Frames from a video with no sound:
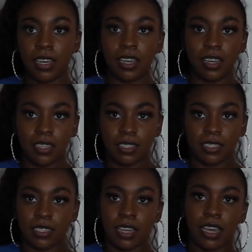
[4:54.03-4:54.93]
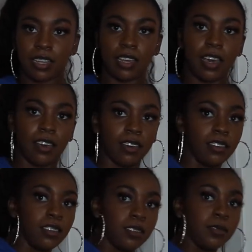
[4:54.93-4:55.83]
and snag
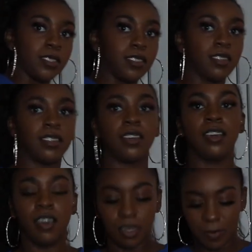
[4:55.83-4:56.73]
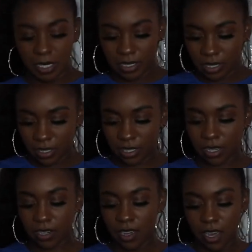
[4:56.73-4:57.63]
that. It was a piece tucked
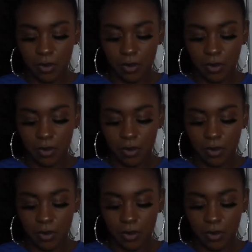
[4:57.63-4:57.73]
in.